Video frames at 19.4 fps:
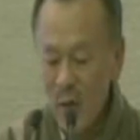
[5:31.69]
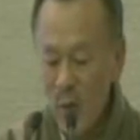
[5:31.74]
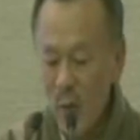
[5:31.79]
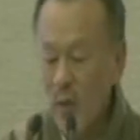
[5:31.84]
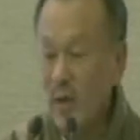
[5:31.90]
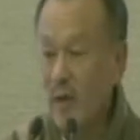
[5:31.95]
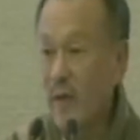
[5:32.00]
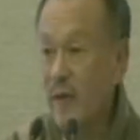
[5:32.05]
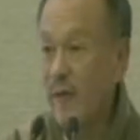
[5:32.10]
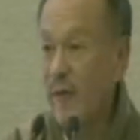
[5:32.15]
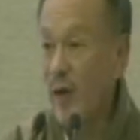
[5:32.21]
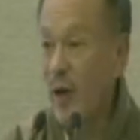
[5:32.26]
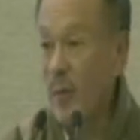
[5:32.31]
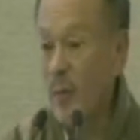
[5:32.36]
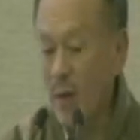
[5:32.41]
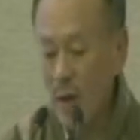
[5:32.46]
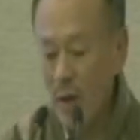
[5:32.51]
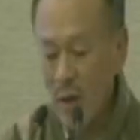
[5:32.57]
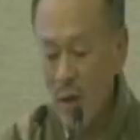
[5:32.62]
within the
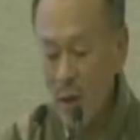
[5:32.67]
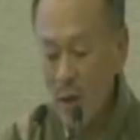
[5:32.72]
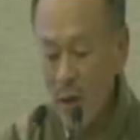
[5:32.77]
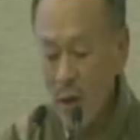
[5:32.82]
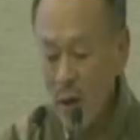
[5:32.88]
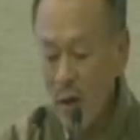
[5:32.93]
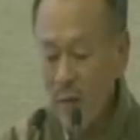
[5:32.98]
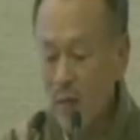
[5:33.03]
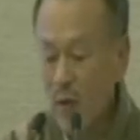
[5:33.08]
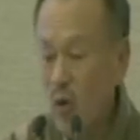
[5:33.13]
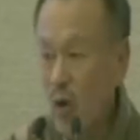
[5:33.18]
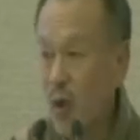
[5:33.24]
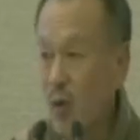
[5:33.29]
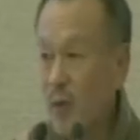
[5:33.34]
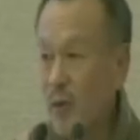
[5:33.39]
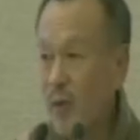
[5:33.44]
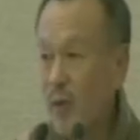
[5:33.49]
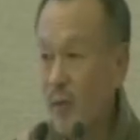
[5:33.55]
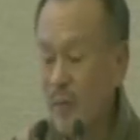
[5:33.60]
framework of
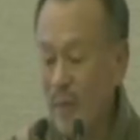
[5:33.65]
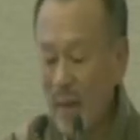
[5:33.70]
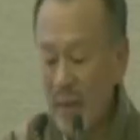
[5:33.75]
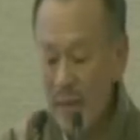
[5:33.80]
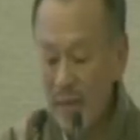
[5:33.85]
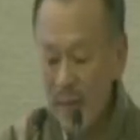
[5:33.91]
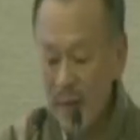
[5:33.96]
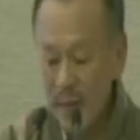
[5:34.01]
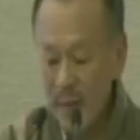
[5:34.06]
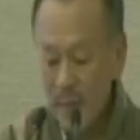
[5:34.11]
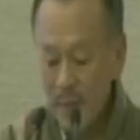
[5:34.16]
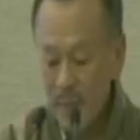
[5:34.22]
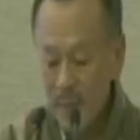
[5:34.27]
growth mania.